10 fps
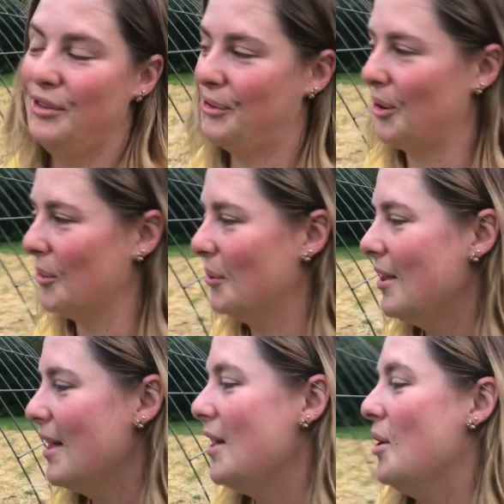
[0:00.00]
So
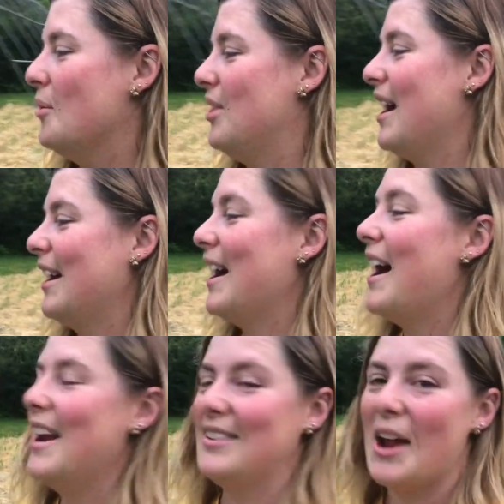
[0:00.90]
with that,
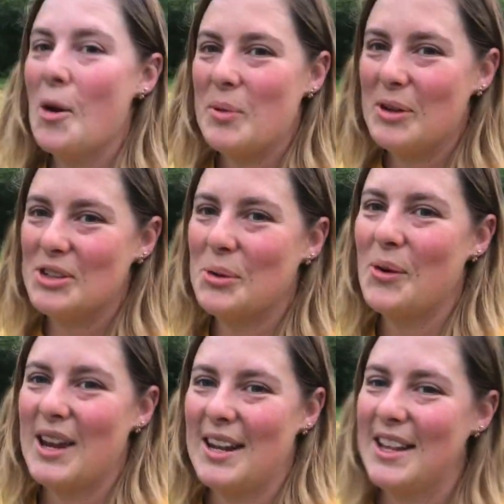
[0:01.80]
guys, I hope you
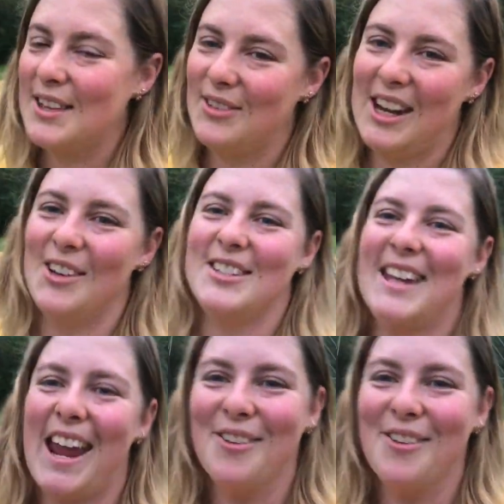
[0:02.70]
enjoyed the video today.